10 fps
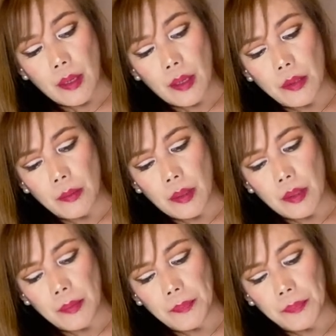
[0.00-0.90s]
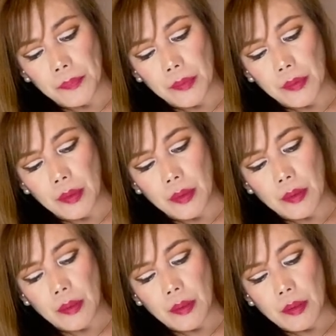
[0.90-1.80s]
Anyway,
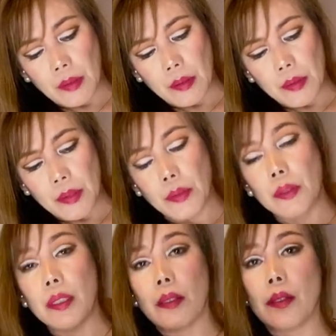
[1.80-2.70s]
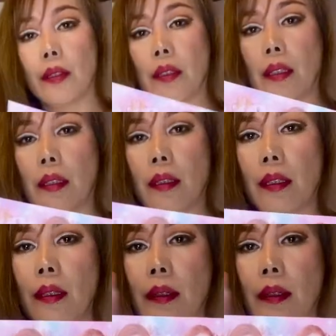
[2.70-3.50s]
so this is her